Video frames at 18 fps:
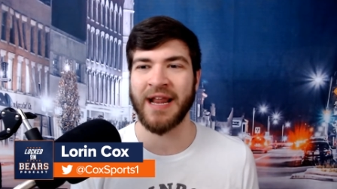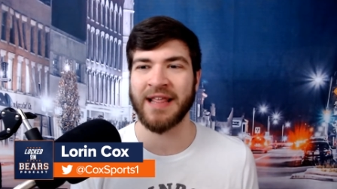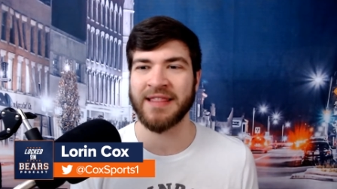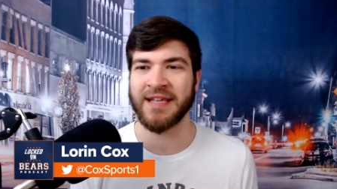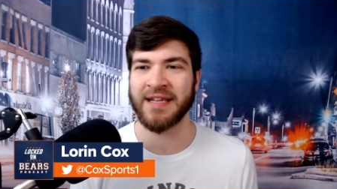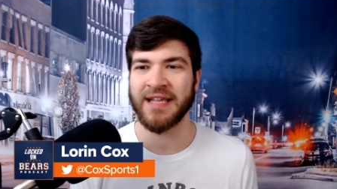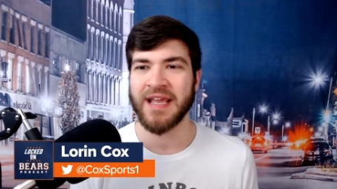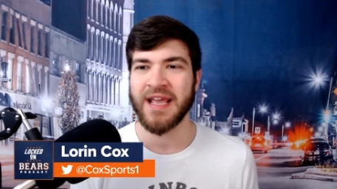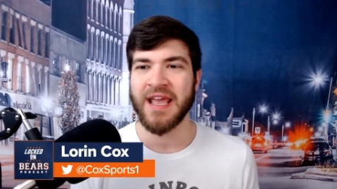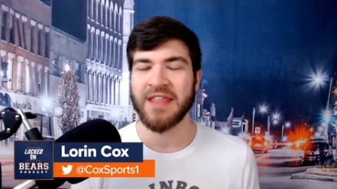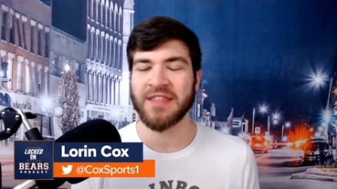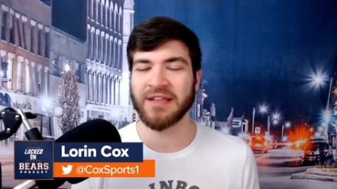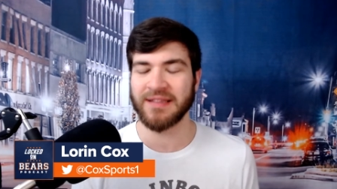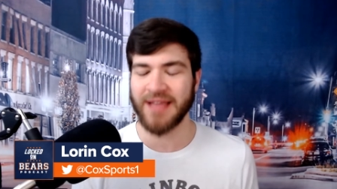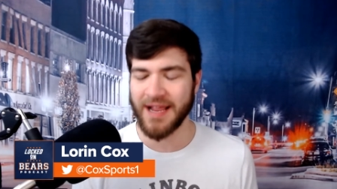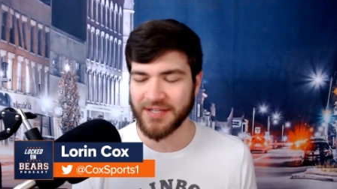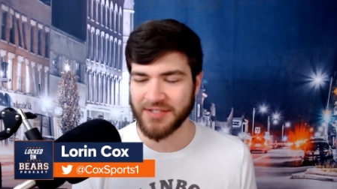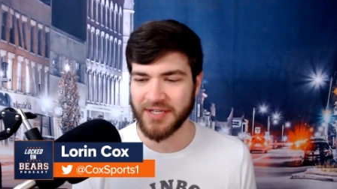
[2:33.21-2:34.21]
And I think
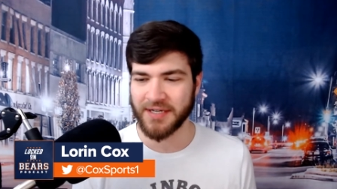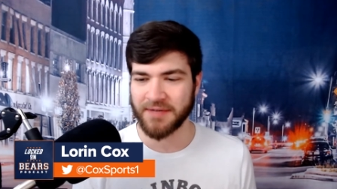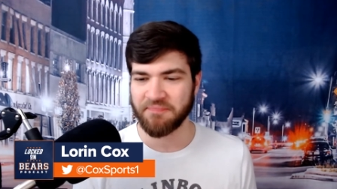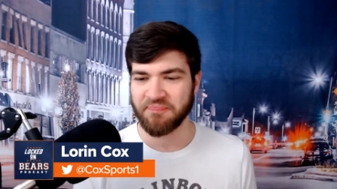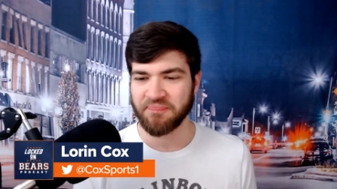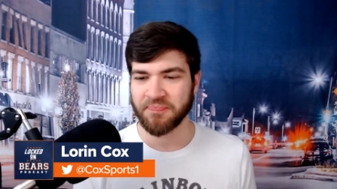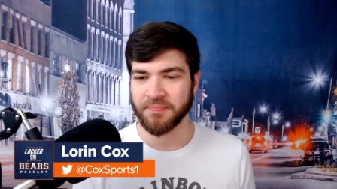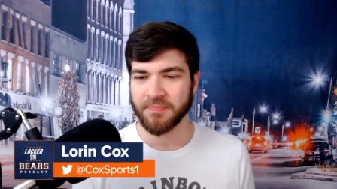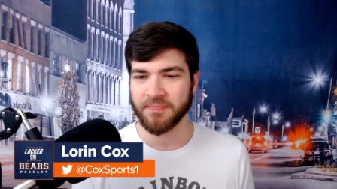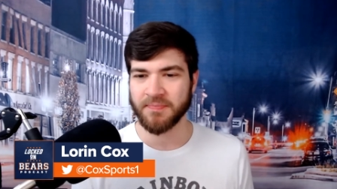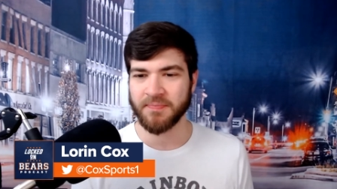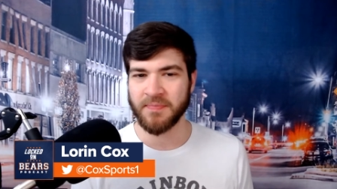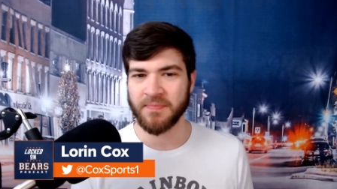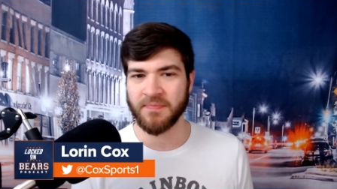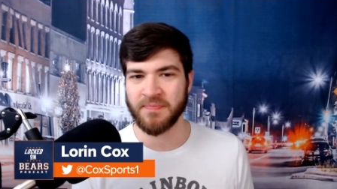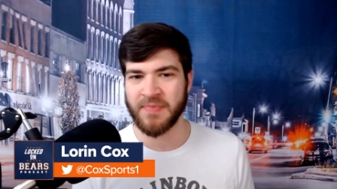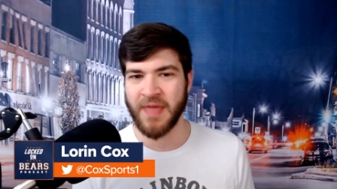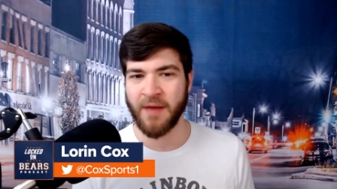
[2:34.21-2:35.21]
the lesson
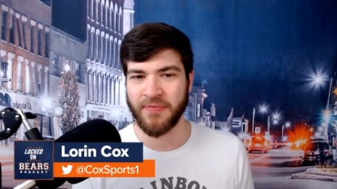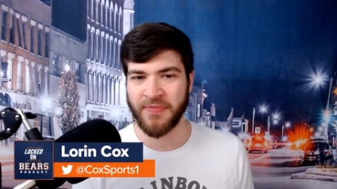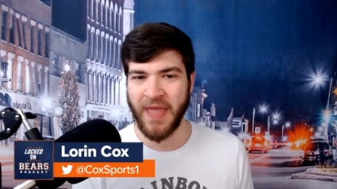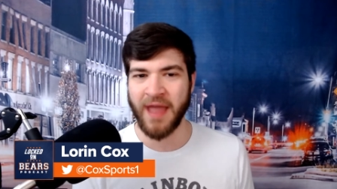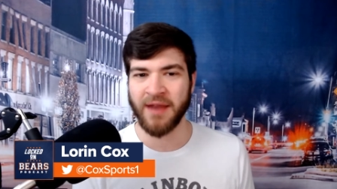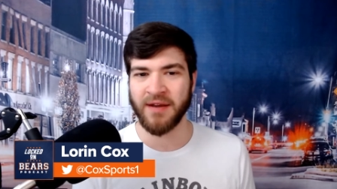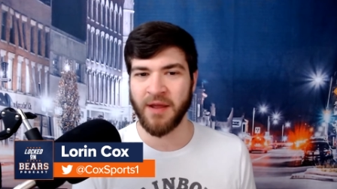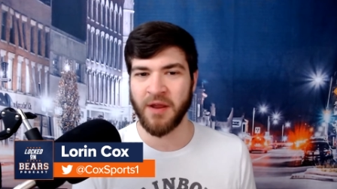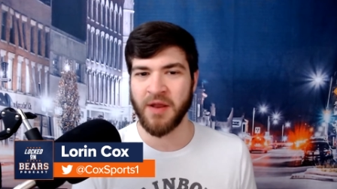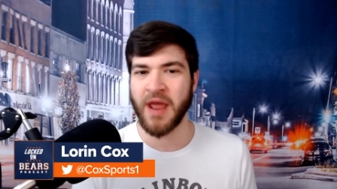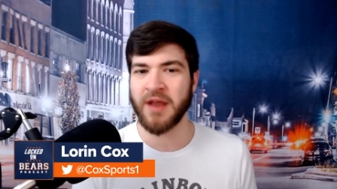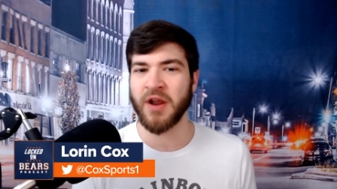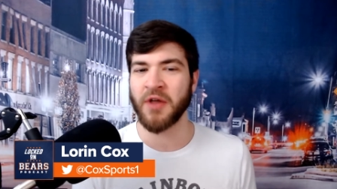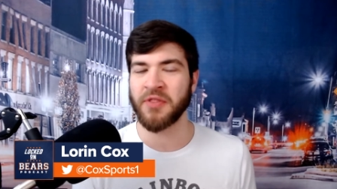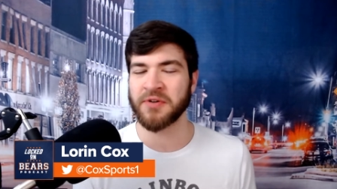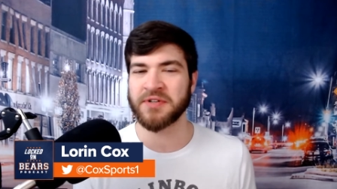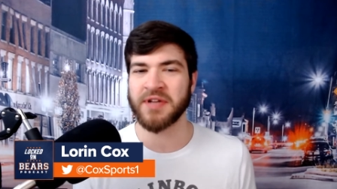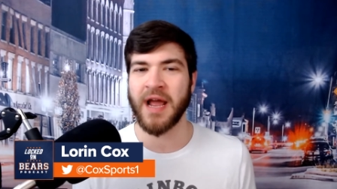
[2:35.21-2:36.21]
that that and, and
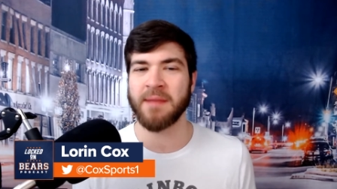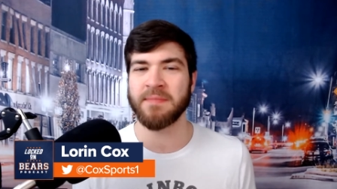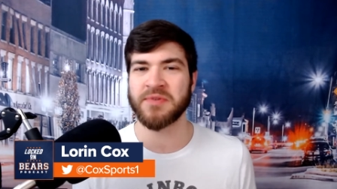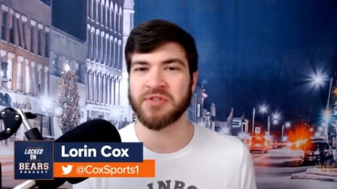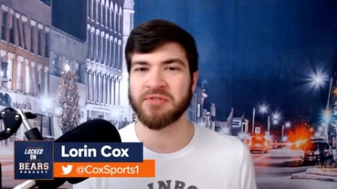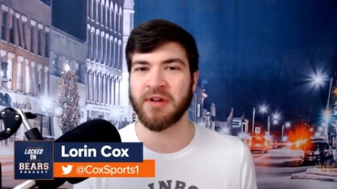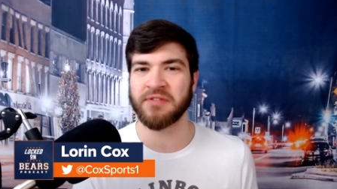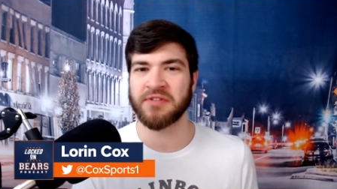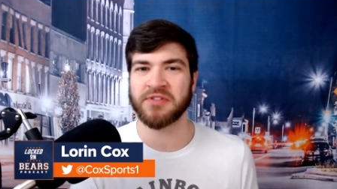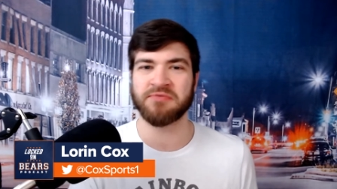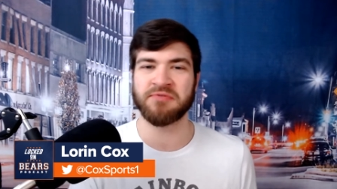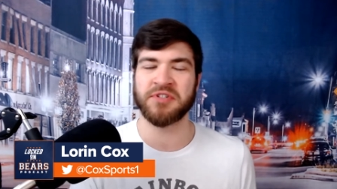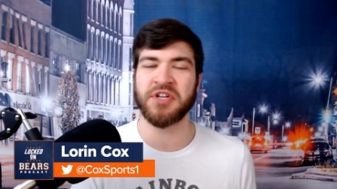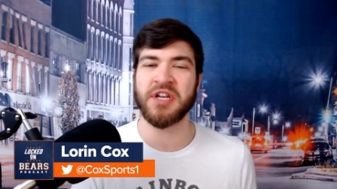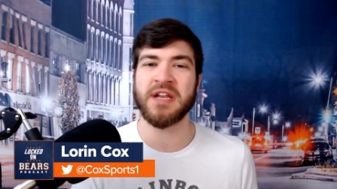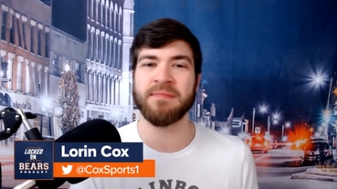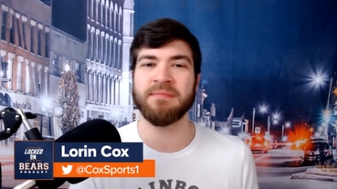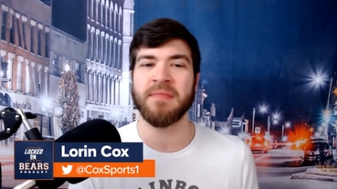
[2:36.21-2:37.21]
other times throughout this
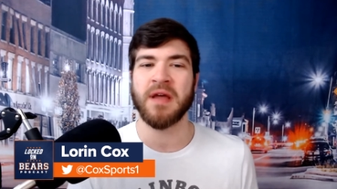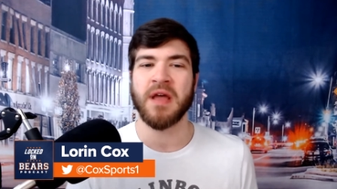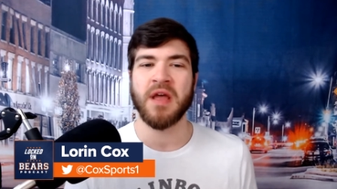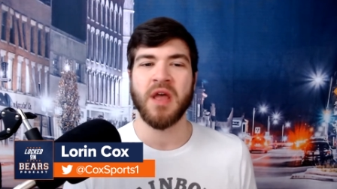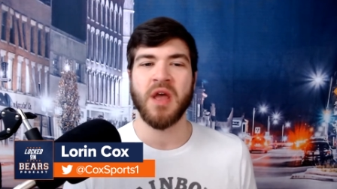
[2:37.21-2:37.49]
regime